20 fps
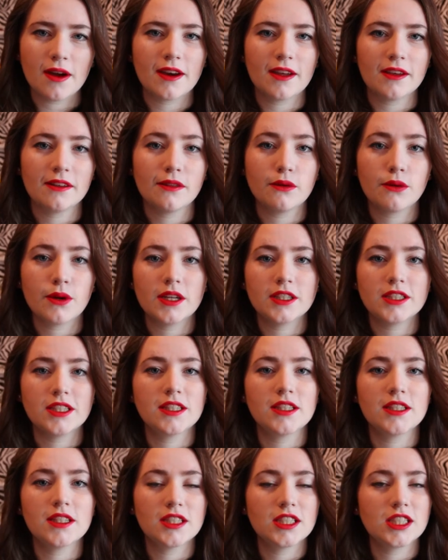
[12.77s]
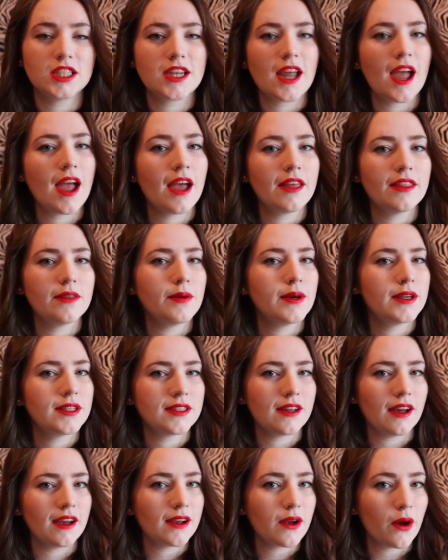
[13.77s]
and I thought I'd just share the books
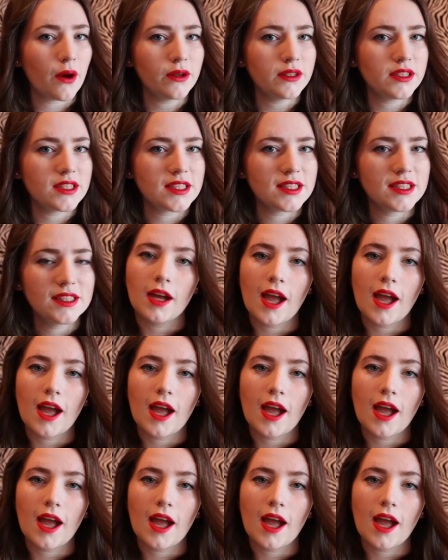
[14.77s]
that I got.